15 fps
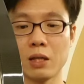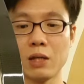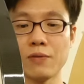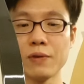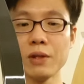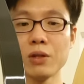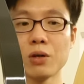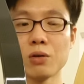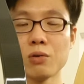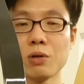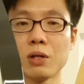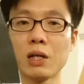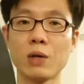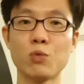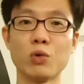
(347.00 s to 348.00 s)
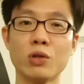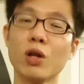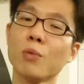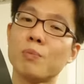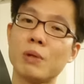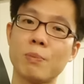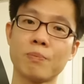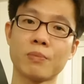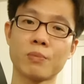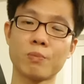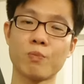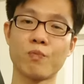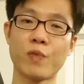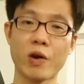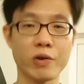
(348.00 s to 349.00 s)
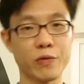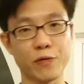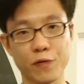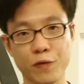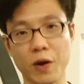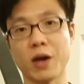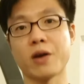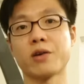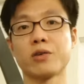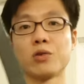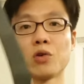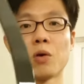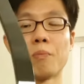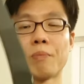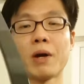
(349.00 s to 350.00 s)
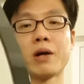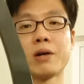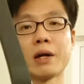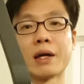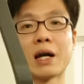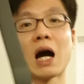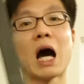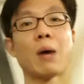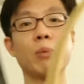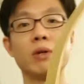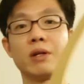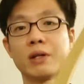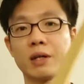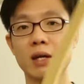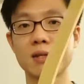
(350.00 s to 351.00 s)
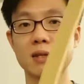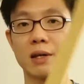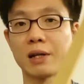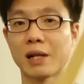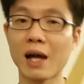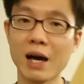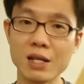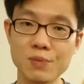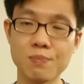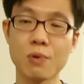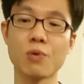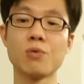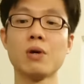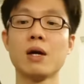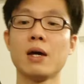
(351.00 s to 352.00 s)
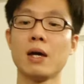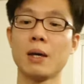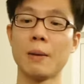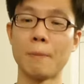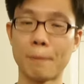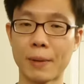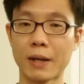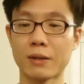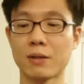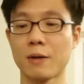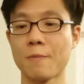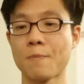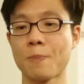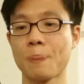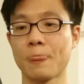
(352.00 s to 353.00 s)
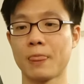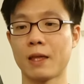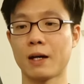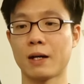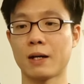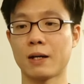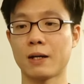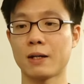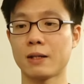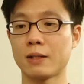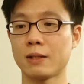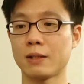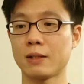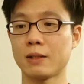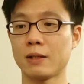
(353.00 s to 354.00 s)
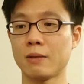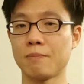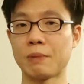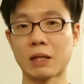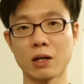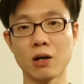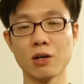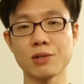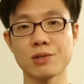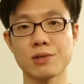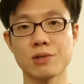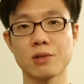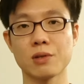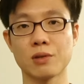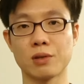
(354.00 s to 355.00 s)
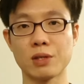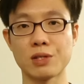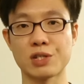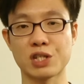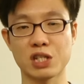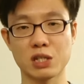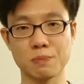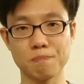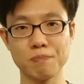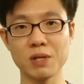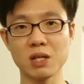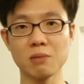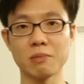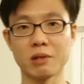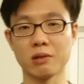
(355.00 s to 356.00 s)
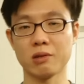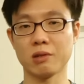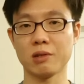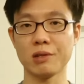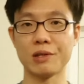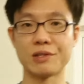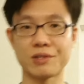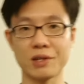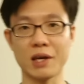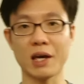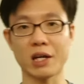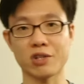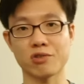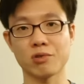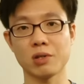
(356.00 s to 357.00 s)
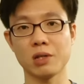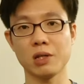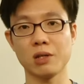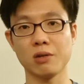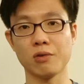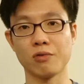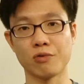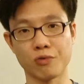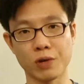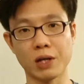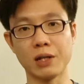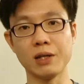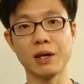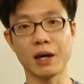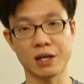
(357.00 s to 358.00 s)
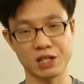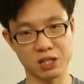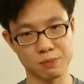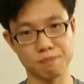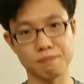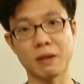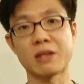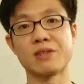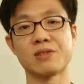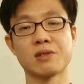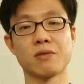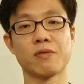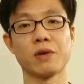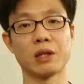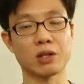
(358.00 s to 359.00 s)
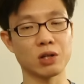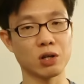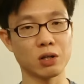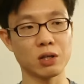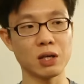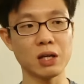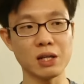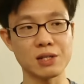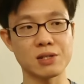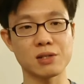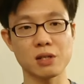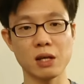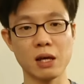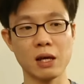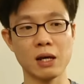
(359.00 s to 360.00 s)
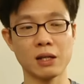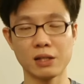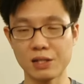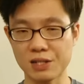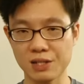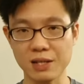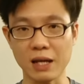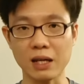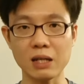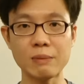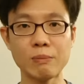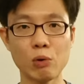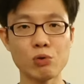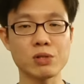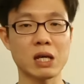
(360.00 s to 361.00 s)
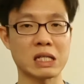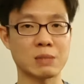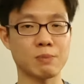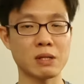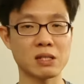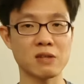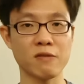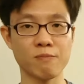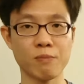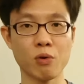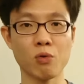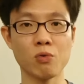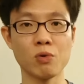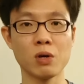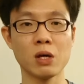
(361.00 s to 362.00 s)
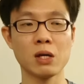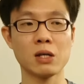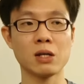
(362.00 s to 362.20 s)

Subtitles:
even though it would not be very fair to compare a carbon against a glass bow, but because the Spearman is actually really expensive, it is the second most expensive bow,